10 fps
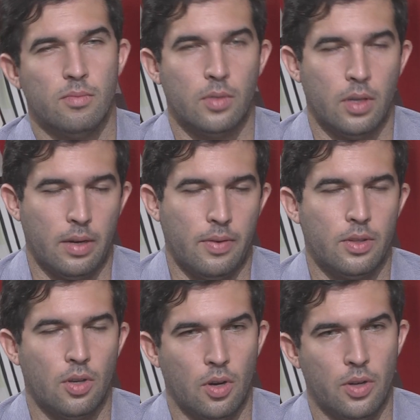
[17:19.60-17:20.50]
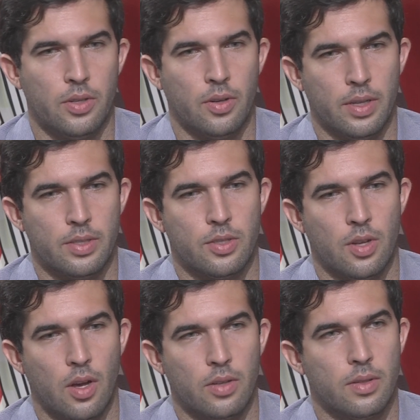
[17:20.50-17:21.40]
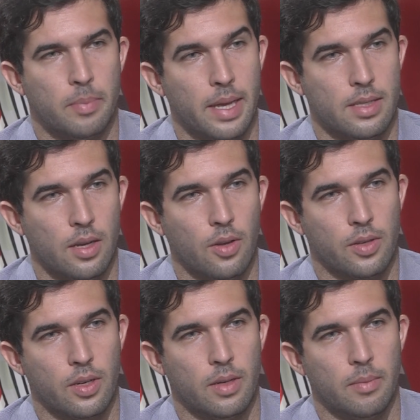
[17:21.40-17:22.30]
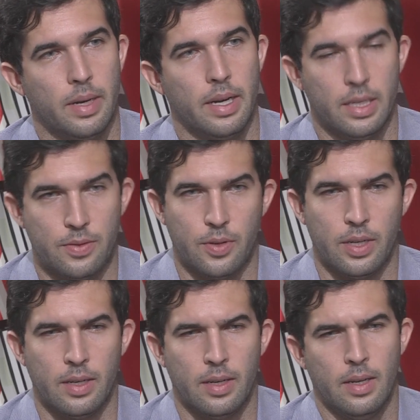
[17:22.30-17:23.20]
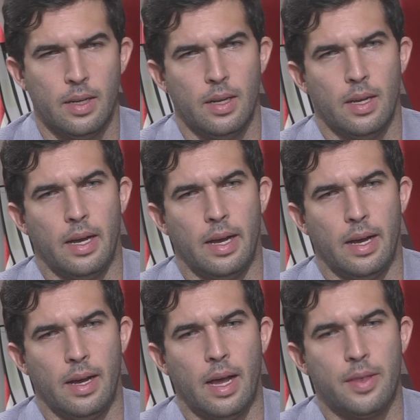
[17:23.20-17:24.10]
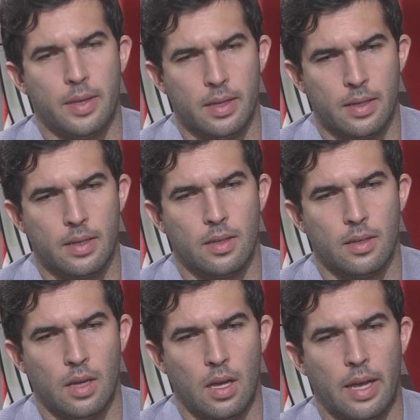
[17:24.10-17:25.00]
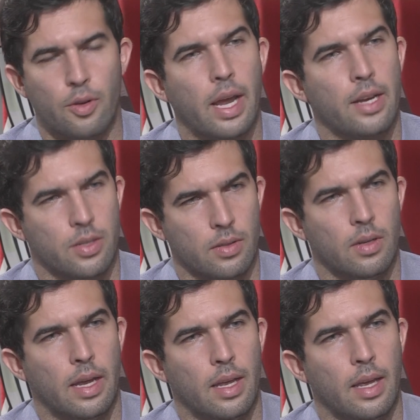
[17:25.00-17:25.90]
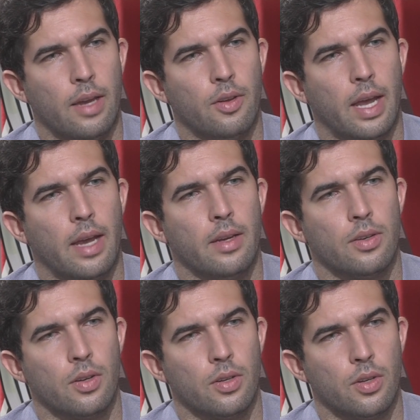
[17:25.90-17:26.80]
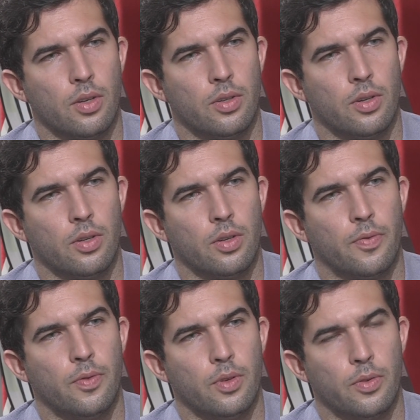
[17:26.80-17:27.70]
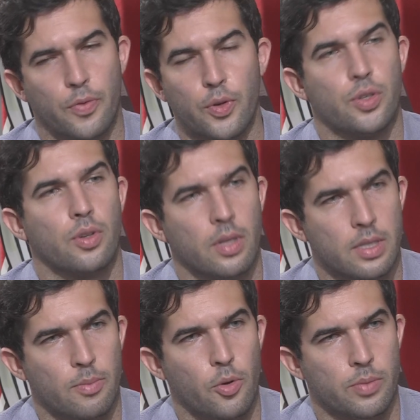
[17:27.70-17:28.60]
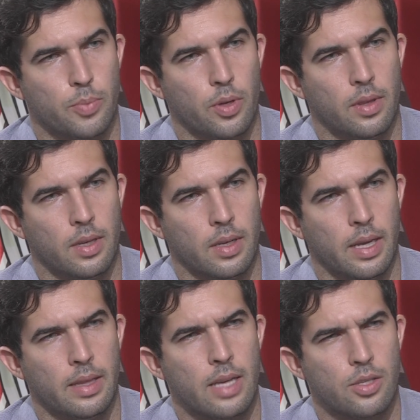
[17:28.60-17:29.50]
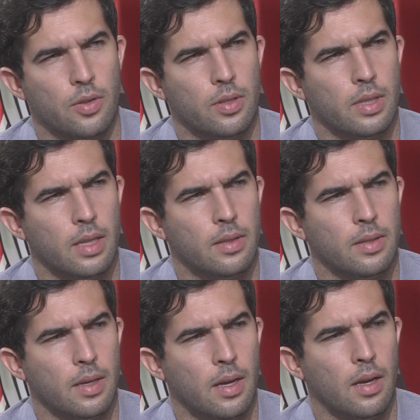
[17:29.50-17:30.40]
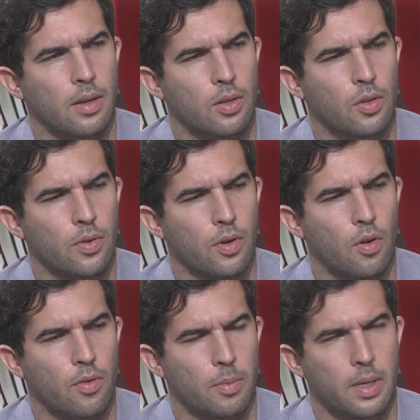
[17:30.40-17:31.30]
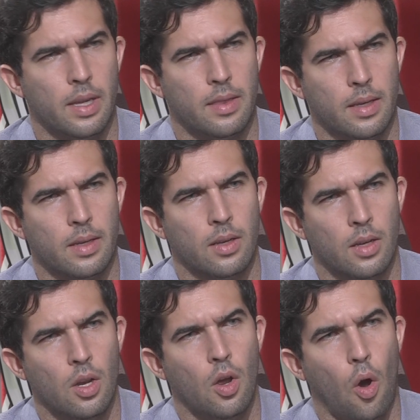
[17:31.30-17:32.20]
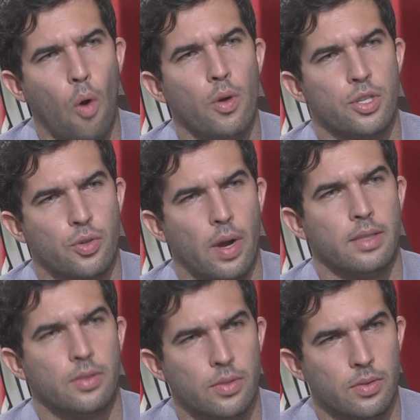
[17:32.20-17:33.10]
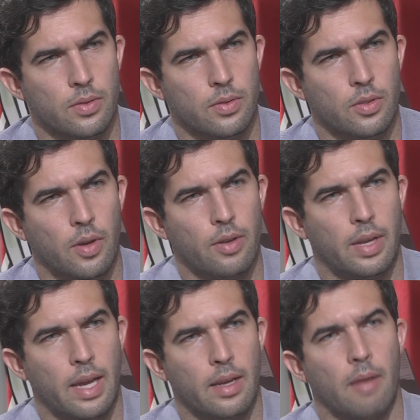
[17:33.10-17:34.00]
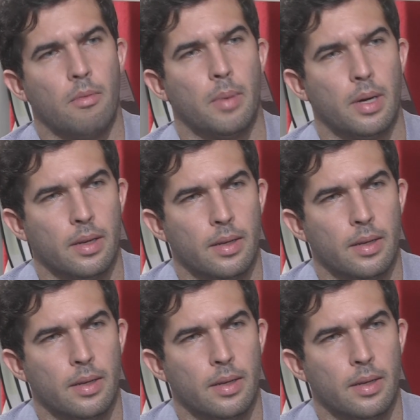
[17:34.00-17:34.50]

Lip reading: even though it's not the best healthcare, but it is free. I think educating your future is the most important thing, and that's something that the Cuban government, I think, always tried to do. Educating everybody.